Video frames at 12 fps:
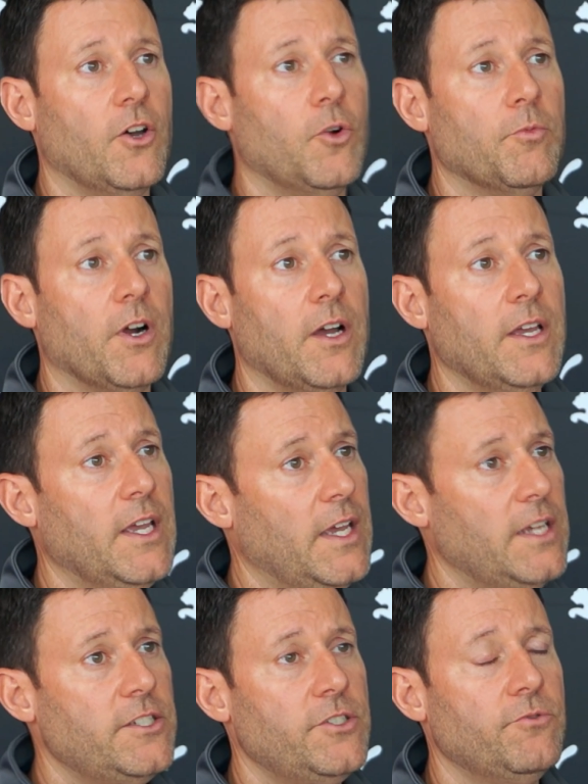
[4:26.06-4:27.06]
Cobra,
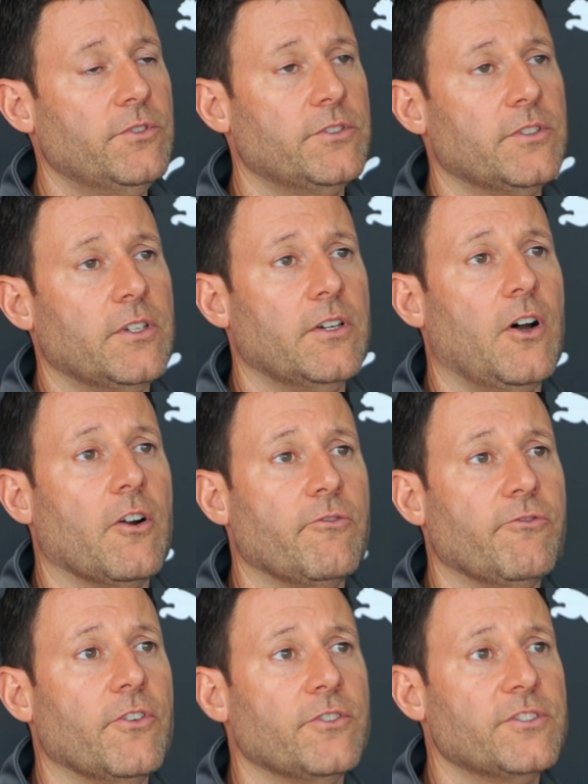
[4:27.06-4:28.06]
and she was our
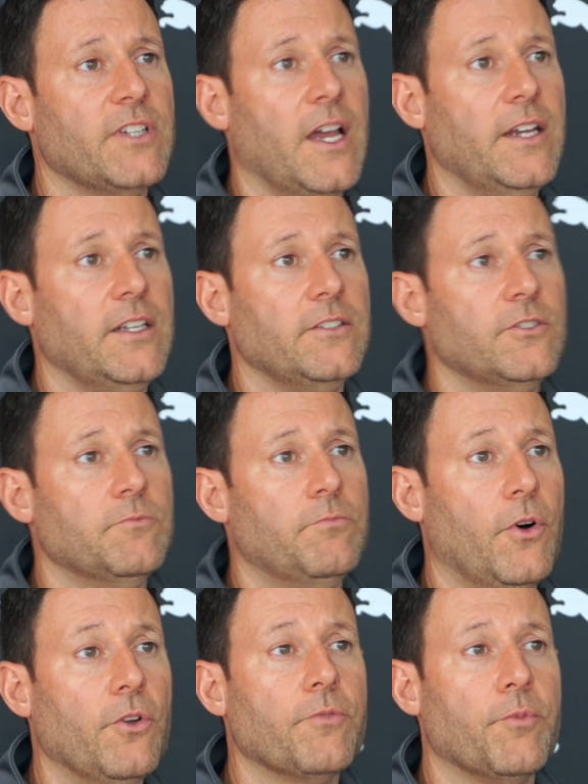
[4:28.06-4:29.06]
first signing to
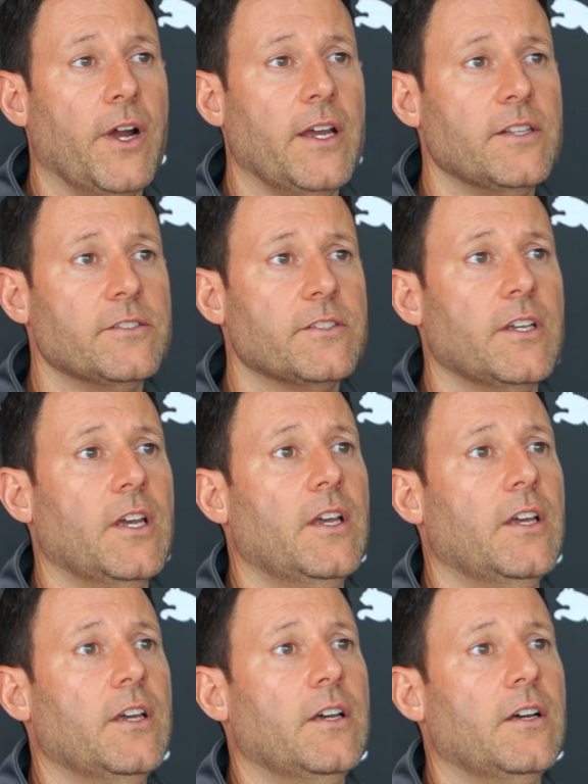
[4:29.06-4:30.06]
both brands
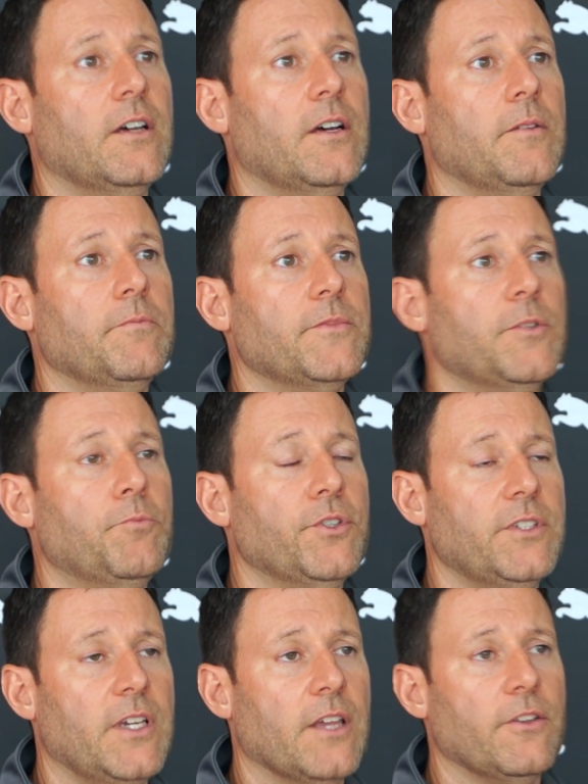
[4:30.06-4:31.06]
to
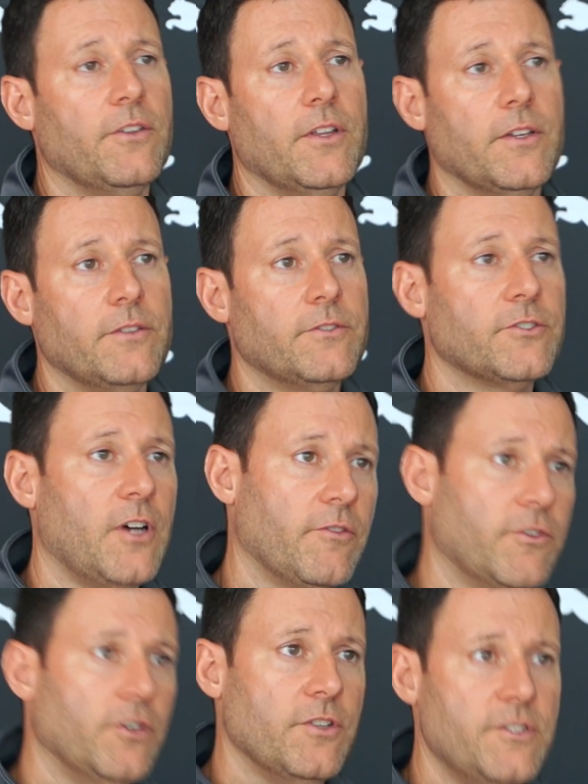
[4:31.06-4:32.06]
put together the
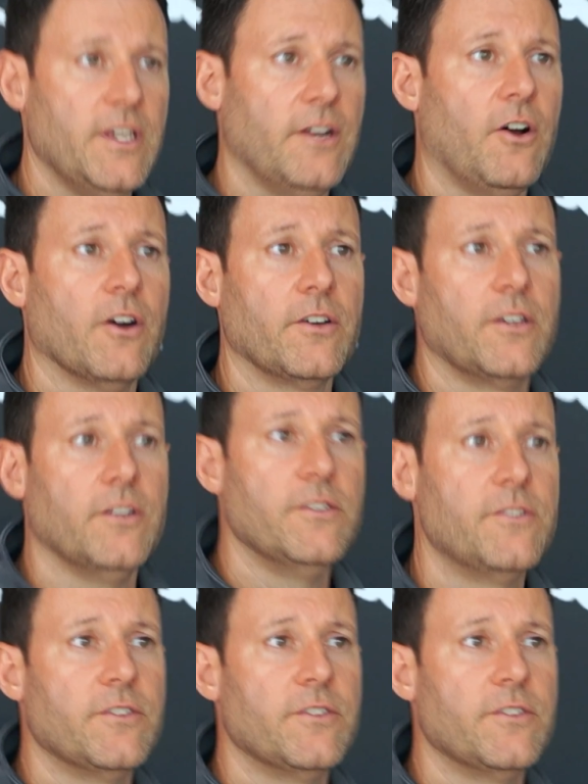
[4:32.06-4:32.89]
soft goods and hard goods.